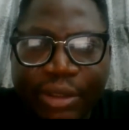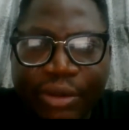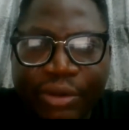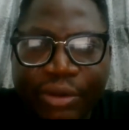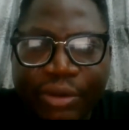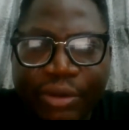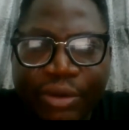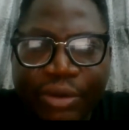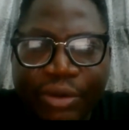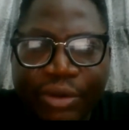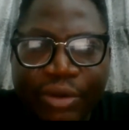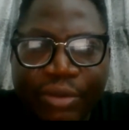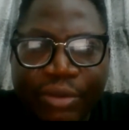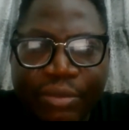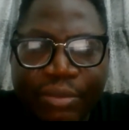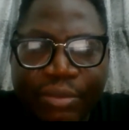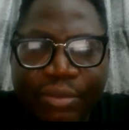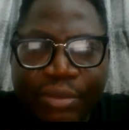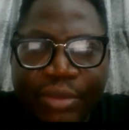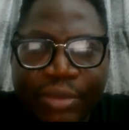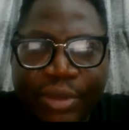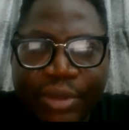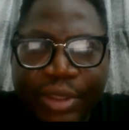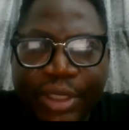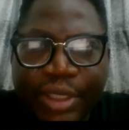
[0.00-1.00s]
Chrome.
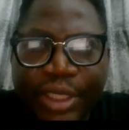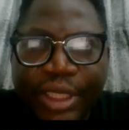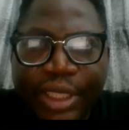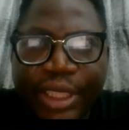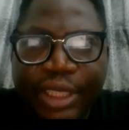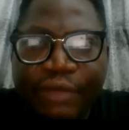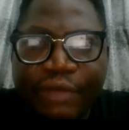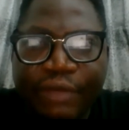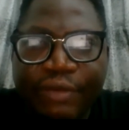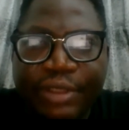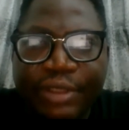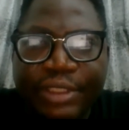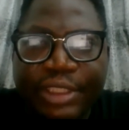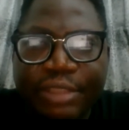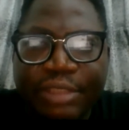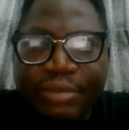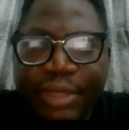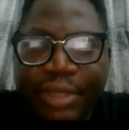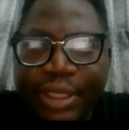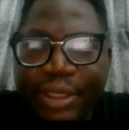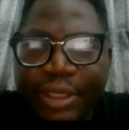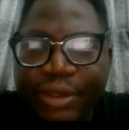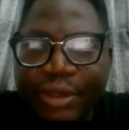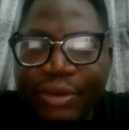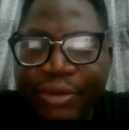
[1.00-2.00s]
If this is
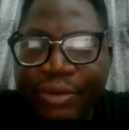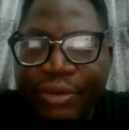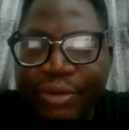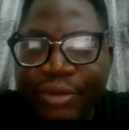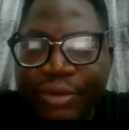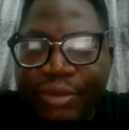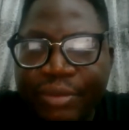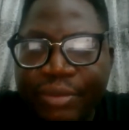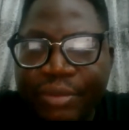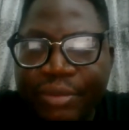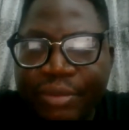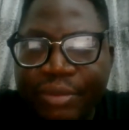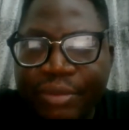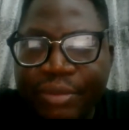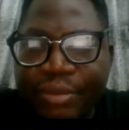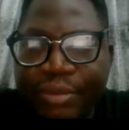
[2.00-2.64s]
my Chrome,